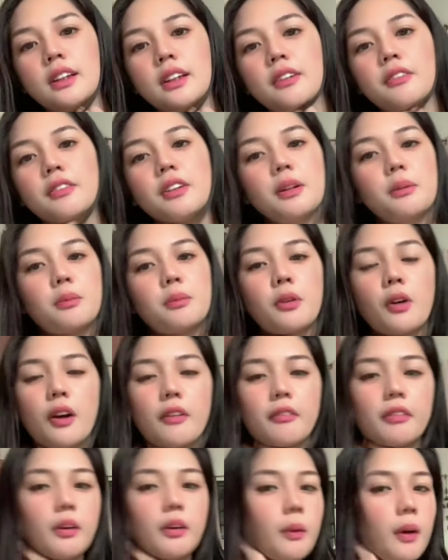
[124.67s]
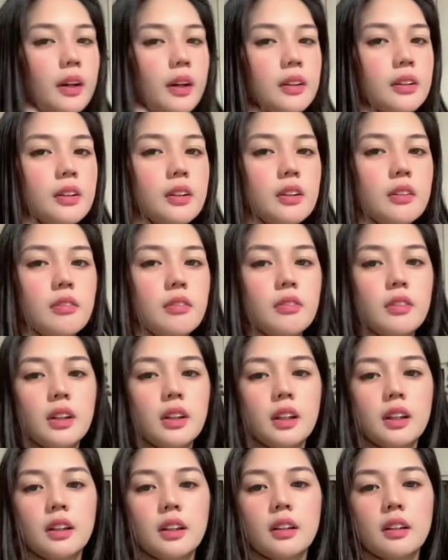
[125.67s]
Good evening po, everyone. Good
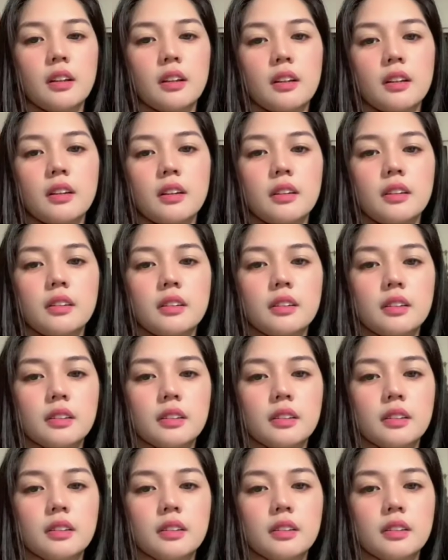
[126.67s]
evening.